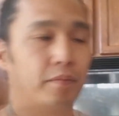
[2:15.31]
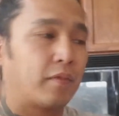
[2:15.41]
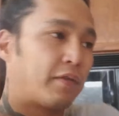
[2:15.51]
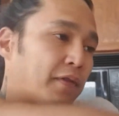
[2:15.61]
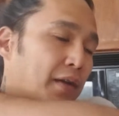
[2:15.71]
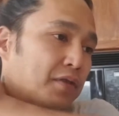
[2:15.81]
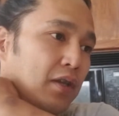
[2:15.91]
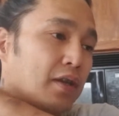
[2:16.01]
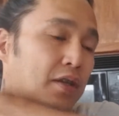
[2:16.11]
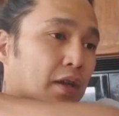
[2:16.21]
five
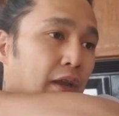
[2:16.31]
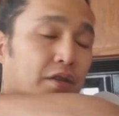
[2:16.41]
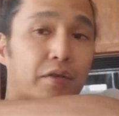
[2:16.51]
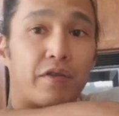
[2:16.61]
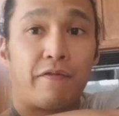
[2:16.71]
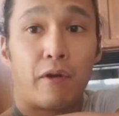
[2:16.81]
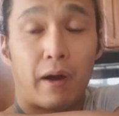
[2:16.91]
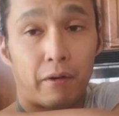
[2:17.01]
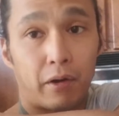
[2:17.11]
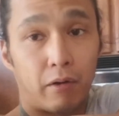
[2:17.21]
to, to nine, so it's a four
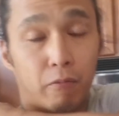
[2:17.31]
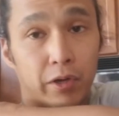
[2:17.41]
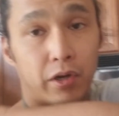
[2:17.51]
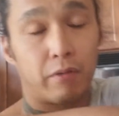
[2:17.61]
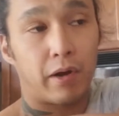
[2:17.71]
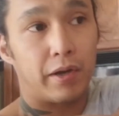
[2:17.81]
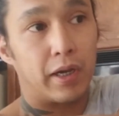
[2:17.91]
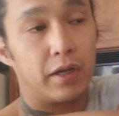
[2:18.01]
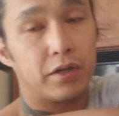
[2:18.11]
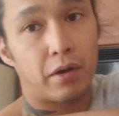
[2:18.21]
hour window where I'd
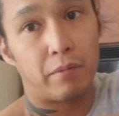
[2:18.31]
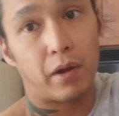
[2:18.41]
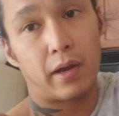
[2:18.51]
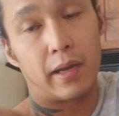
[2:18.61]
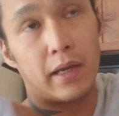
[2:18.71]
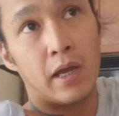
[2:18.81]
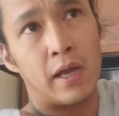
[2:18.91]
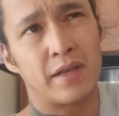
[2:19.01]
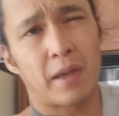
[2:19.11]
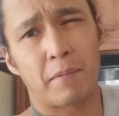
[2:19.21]
eat. So I, I
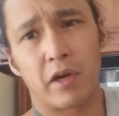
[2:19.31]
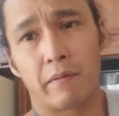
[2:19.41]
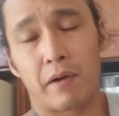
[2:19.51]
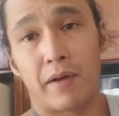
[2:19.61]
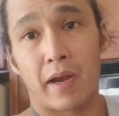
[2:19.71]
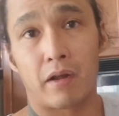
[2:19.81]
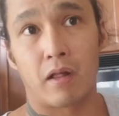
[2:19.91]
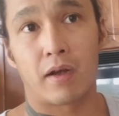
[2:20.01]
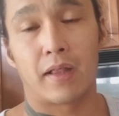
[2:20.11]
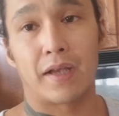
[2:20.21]
stopped eating around nine
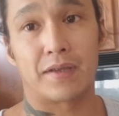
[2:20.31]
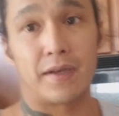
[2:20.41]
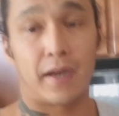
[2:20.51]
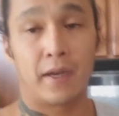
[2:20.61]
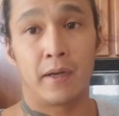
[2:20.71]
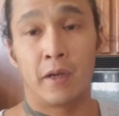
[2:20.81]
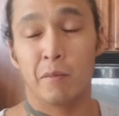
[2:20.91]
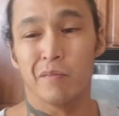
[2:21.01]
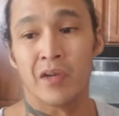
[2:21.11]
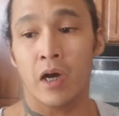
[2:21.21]
o'clock last night,
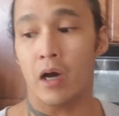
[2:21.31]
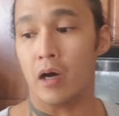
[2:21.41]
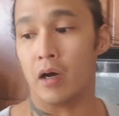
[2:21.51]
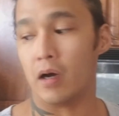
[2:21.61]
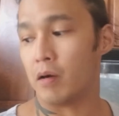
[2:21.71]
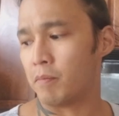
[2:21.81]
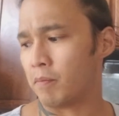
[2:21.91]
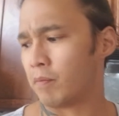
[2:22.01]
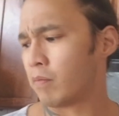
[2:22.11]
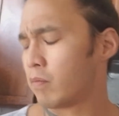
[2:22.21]

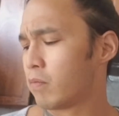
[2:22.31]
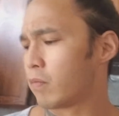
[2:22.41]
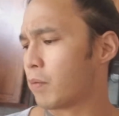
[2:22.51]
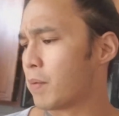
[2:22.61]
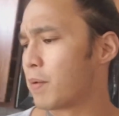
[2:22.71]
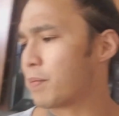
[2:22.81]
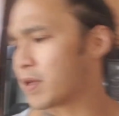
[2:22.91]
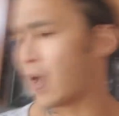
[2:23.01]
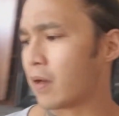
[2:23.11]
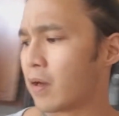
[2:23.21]
um, or maybe
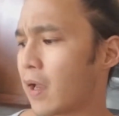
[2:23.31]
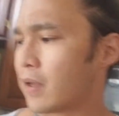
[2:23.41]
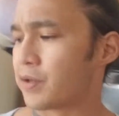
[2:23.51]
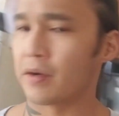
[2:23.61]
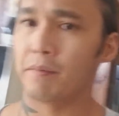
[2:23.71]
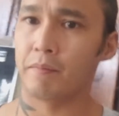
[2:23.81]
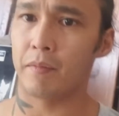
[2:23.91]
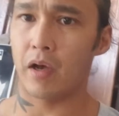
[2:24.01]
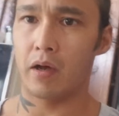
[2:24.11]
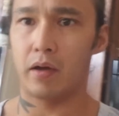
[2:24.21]
10. I had some
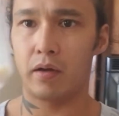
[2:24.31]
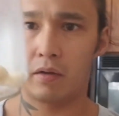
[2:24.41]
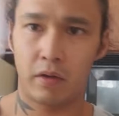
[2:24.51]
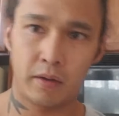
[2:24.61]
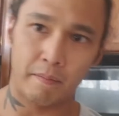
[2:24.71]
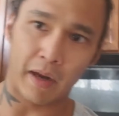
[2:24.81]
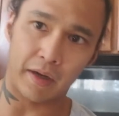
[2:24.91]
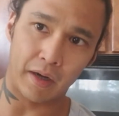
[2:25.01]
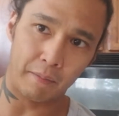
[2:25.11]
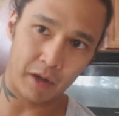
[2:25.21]
uh,
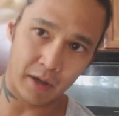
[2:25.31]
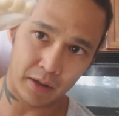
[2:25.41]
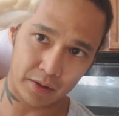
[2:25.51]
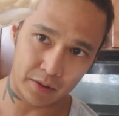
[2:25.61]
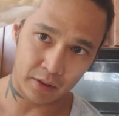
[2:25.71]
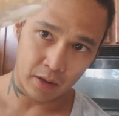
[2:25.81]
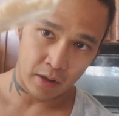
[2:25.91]
macadamia nuts